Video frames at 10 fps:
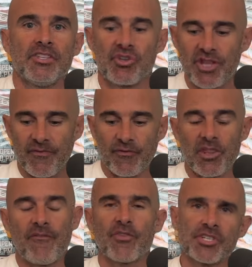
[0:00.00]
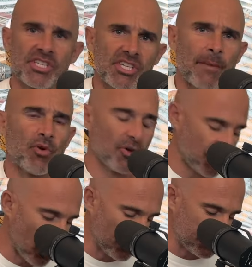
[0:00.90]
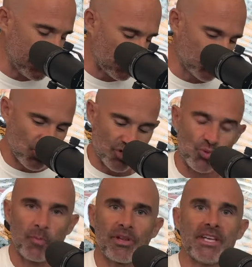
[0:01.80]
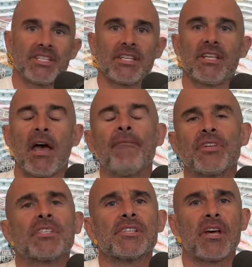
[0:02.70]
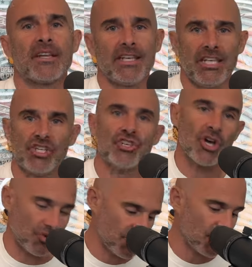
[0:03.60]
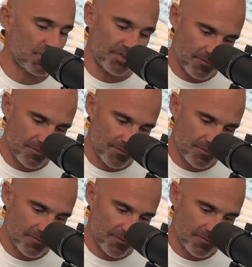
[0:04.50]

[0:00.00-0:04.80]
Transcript: so that for that first example with all the downstrokes, we're placing the emphasis on each note. So it's.